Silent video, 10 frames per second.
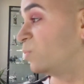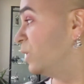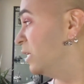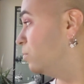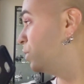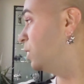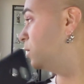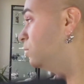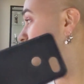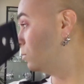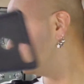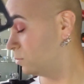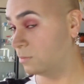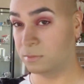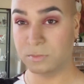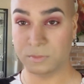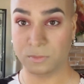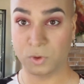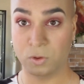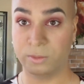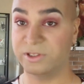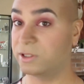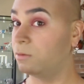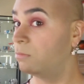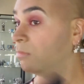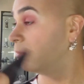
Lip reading: Pretty good, pretty good. Almost done.